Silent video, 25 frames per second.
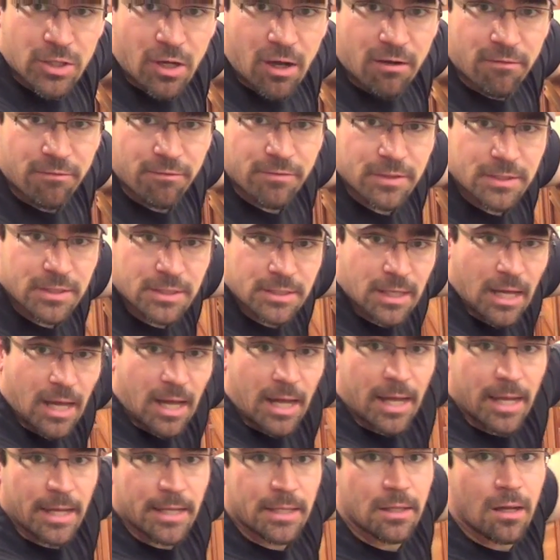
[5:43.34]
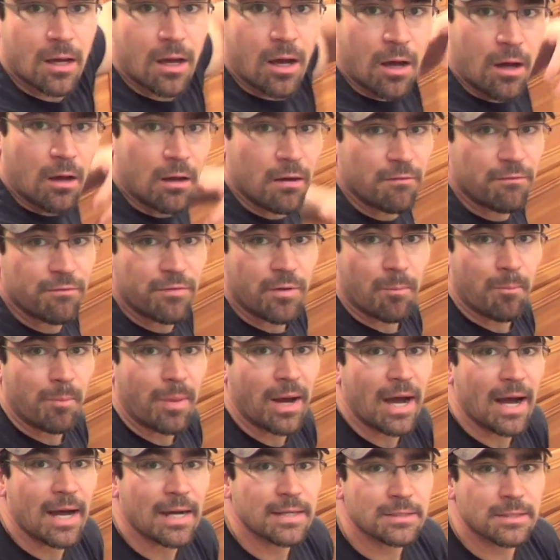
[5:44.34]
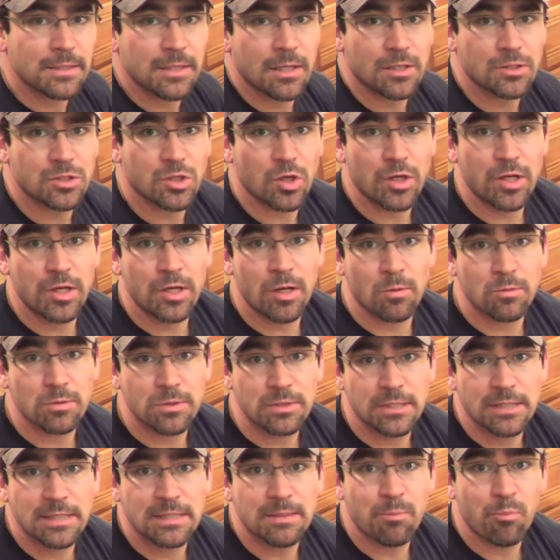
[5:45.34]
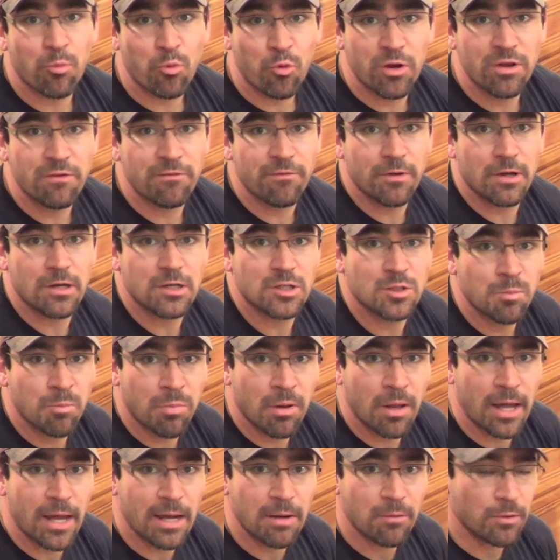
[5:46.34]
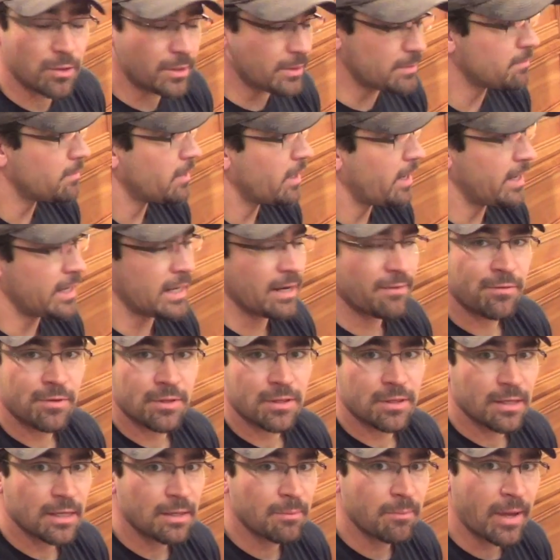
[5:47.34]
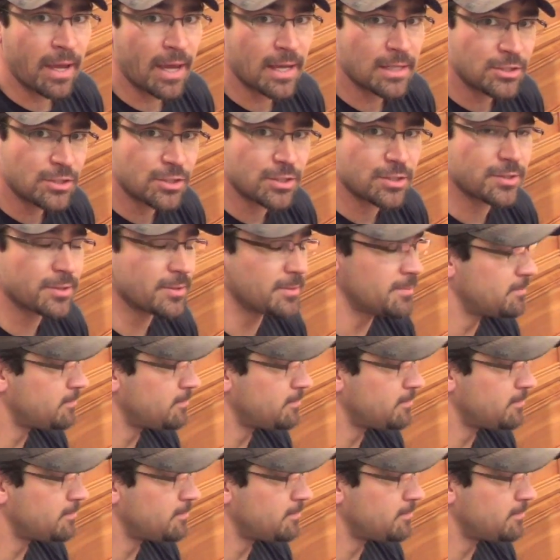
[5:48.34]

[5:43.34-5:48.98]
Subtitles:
off the side of the box so you don't see the pre-finished plywood and everything matches.